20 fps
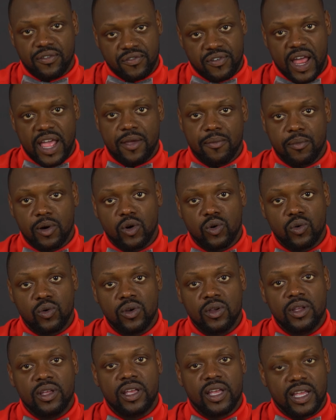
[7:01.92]
or flight mode.
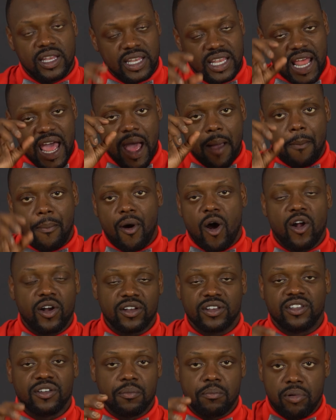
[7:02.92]
And that part
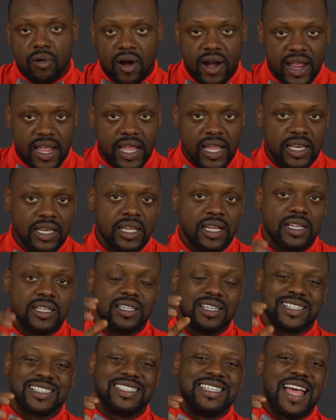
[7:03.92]
of the brain
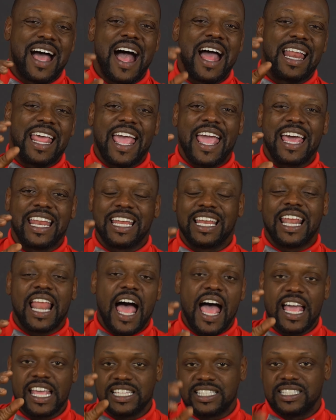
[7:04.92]
does not
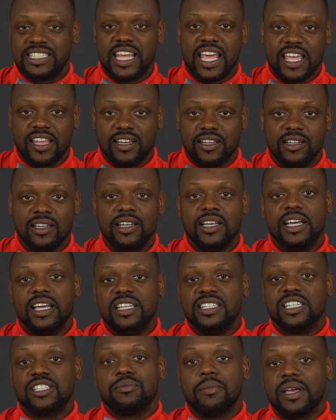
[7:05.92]
analyze data.
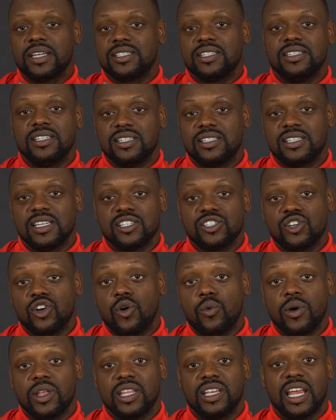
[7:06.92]
It just makes a decision
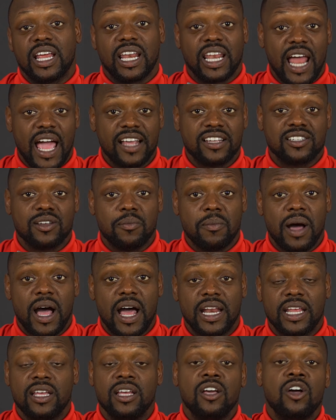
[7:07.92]
on whether they like
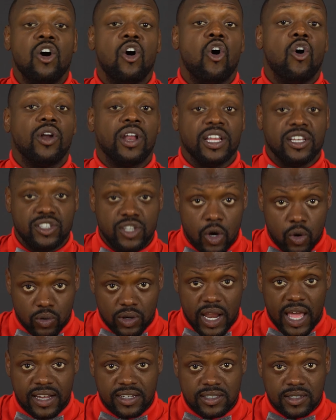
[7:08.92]
somebody or they don't
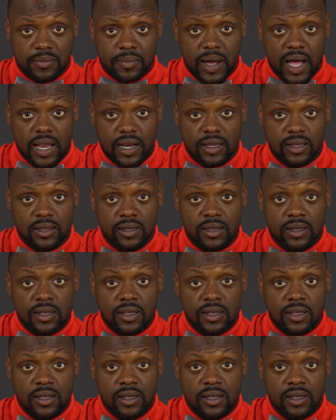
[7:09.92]
like somebody.